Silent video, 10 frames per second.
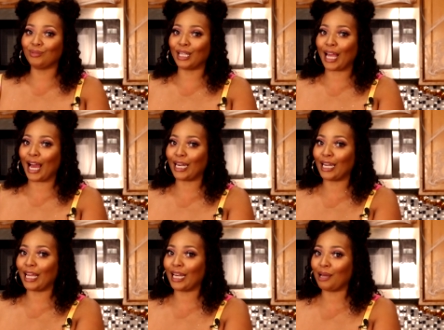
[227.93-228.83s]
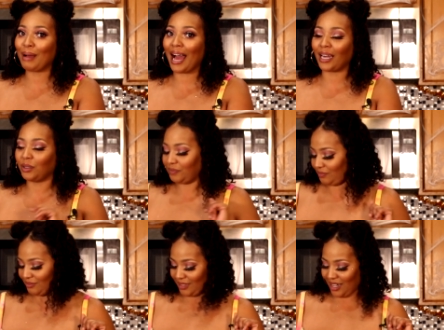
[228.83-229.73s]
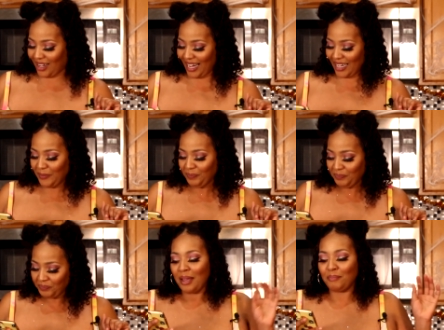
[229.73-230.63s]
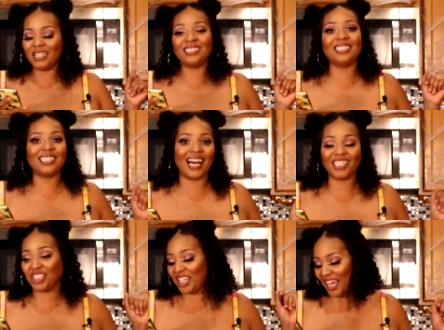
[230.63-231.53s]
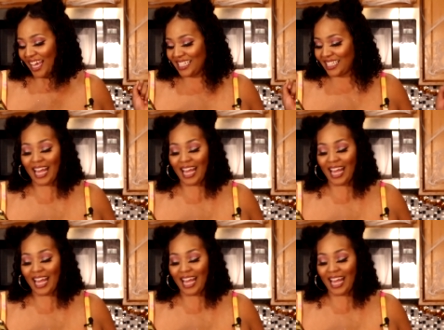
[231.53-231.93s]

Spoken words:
You got it in the bottle, all right? Miss Natasha K